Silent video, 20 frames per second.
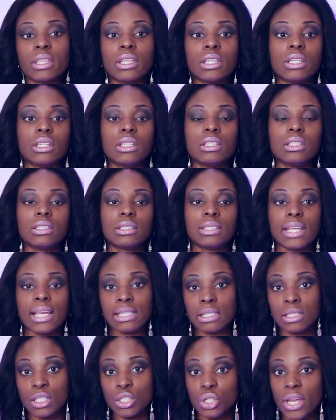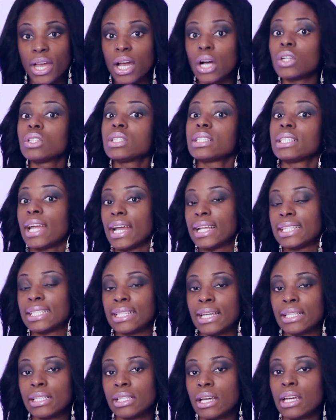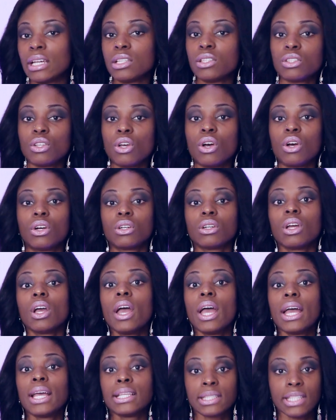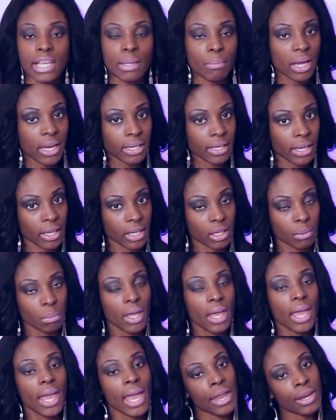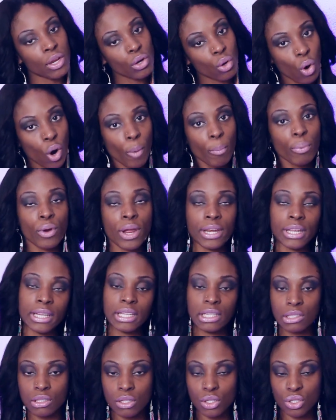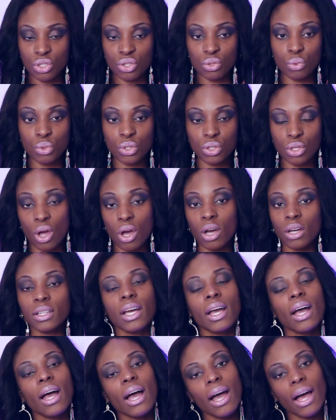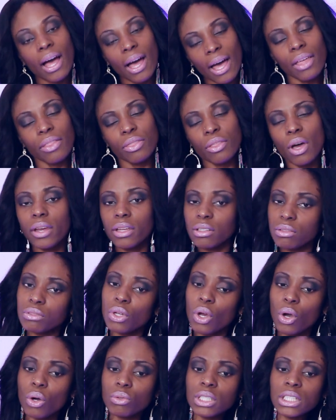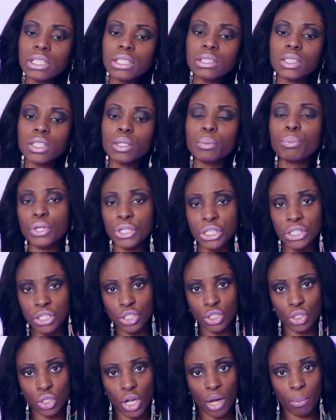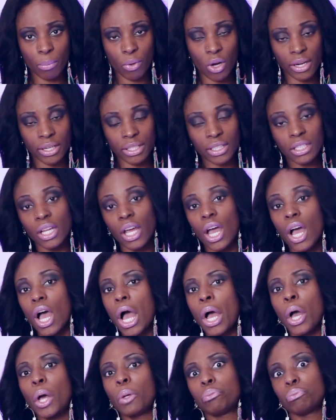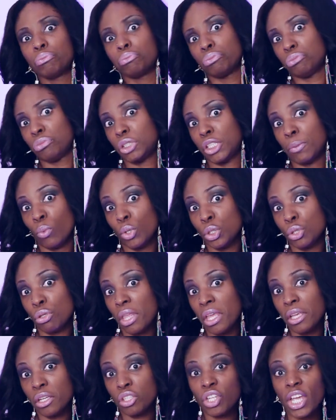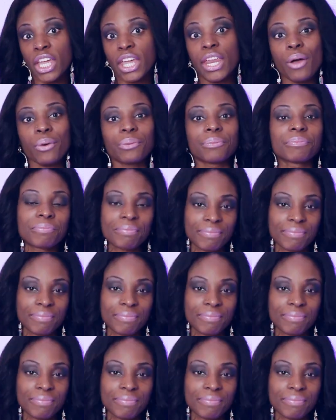the Destiny Child's 1999 song, Say My Name, and incorporated it into this new song. I thought, you know, he did a pretty good job on it. Tell me what you think. Check it out.